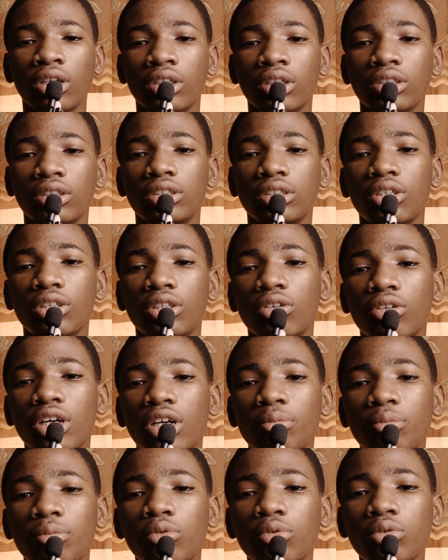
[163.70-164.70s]
The
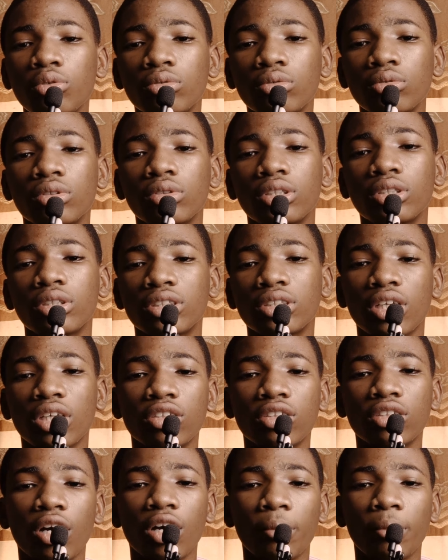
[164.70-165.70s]
Oraimo Sound
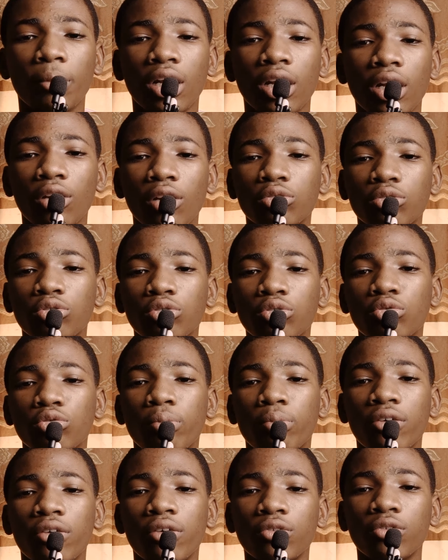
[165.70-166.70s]
app allows you to
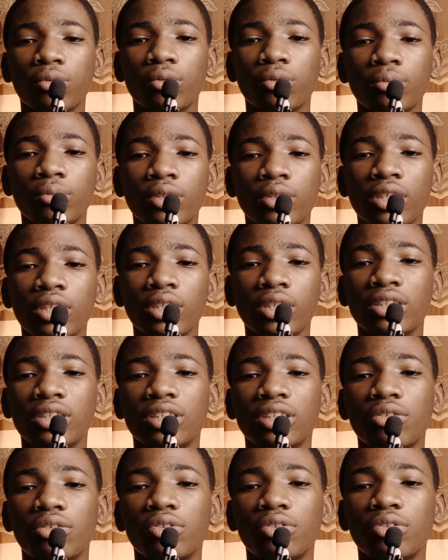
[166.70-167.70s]
perform
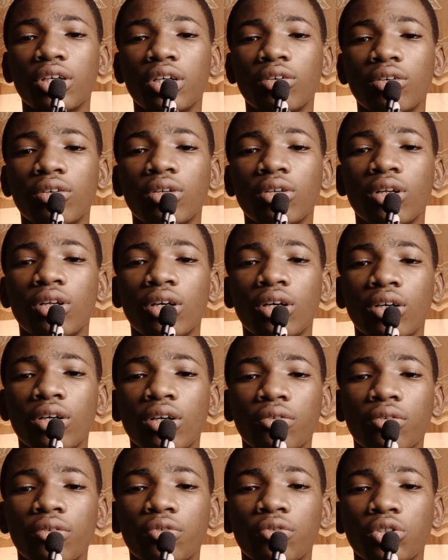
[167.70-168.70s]
several
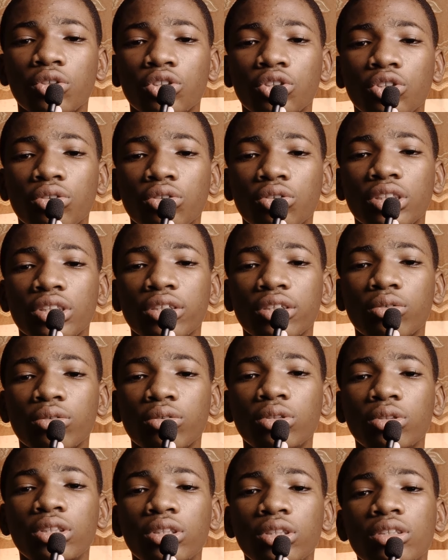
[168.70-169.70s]
functions,
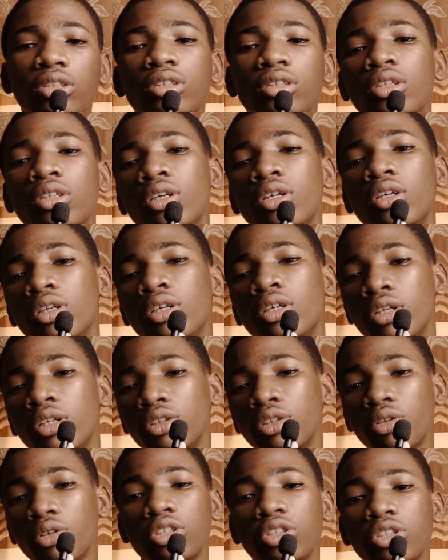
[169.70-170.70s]
including
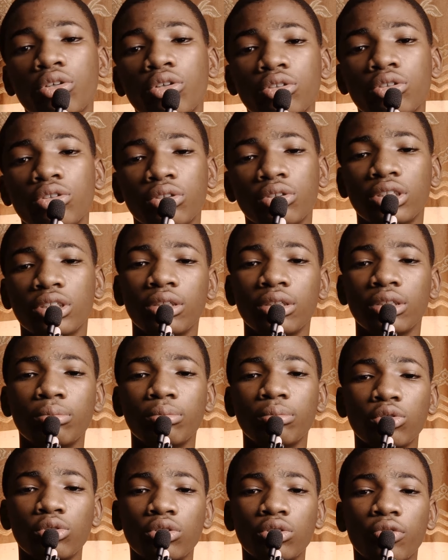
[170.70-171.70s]
turning on your game
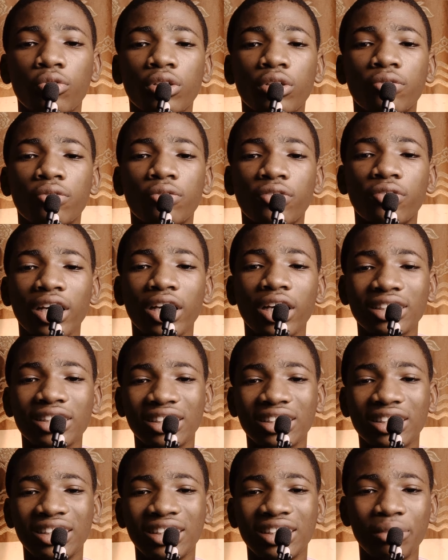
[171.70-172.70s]
mode for a fast
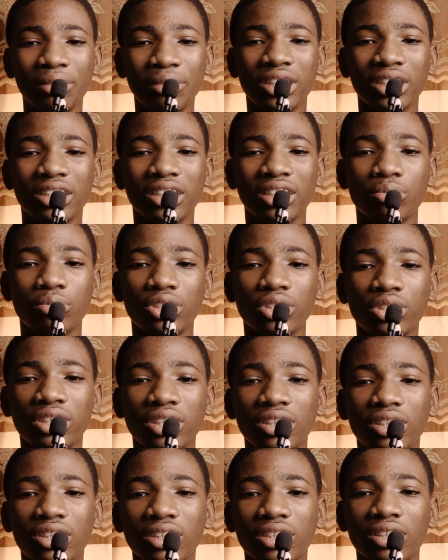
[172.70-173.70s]
gaming
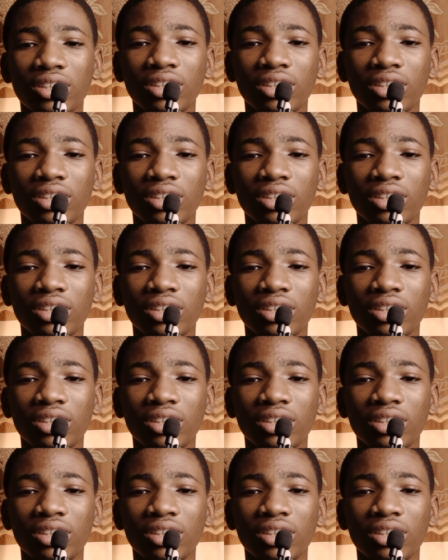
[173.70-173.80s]
experience,